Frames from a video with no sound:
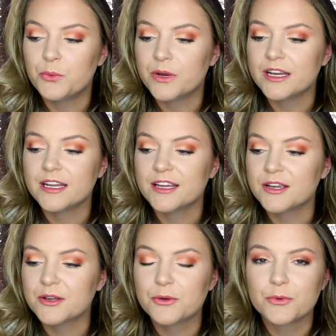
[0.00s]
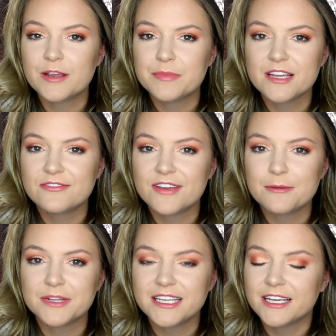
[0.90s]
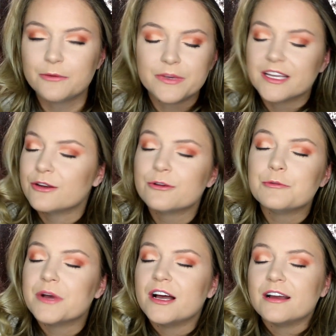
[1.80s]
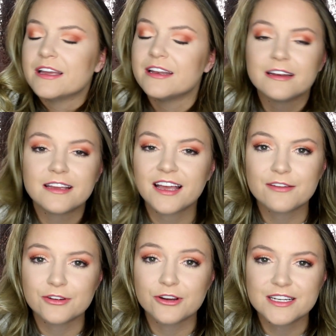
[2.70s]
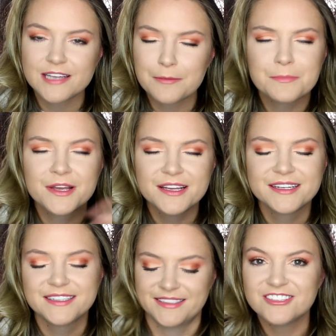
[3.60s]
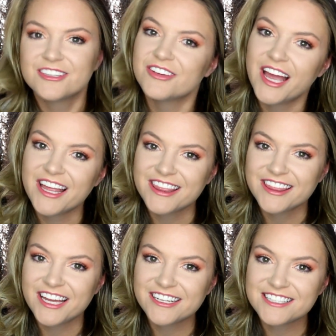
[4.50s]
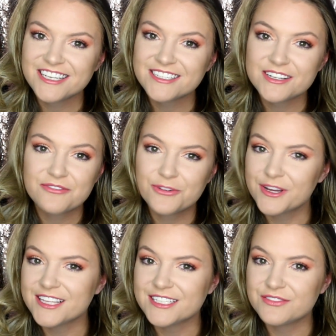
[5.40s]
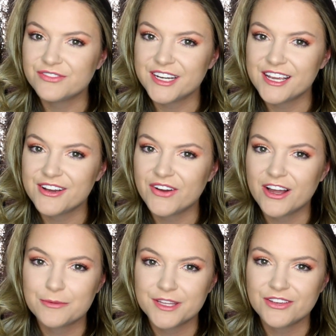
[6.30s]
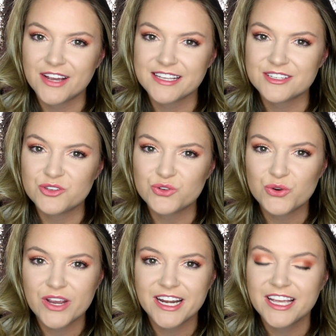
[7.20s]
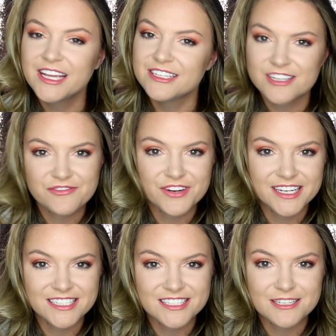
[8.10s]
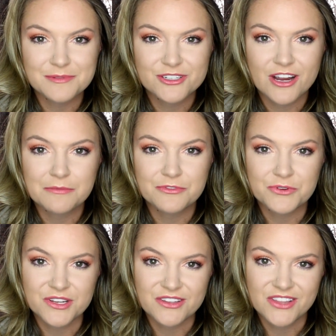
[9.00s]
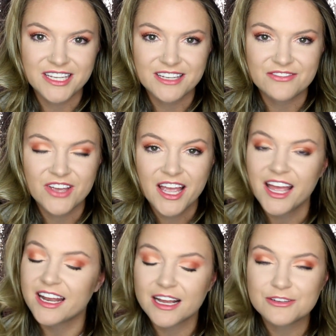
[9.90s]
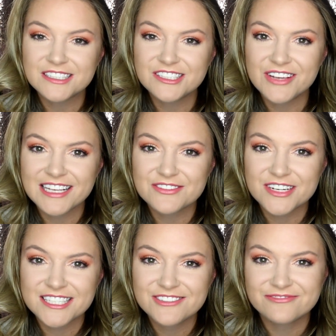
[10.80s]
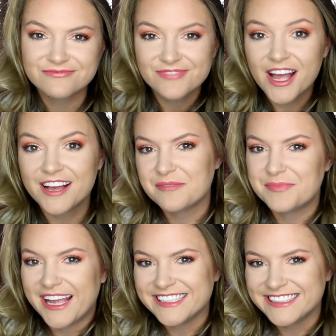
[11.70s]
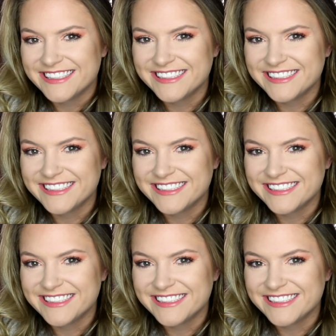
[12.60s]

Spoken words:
one great big family and we can group hug and have a great time. So yeah, that is it for this video. I hope that you guys enjoyed. Don't forget to subscribe before you leave, and I will see you guys very soon. Bye.